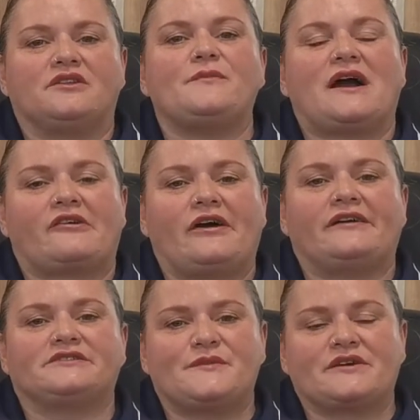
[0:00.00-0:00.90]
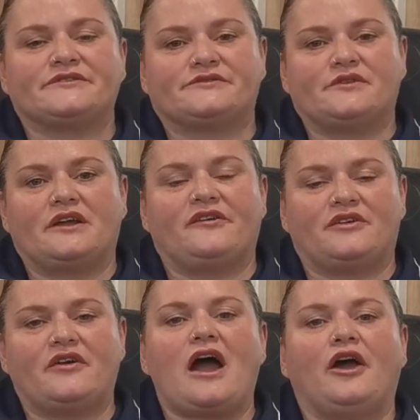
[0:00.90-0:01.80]
the background, because if
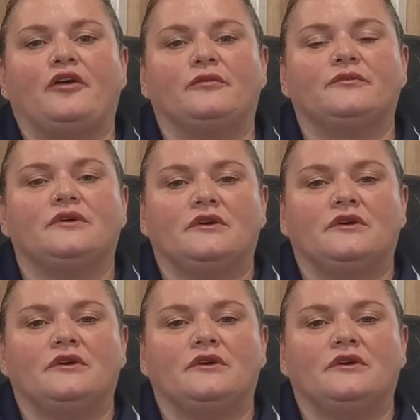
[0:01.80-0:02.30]
you're at home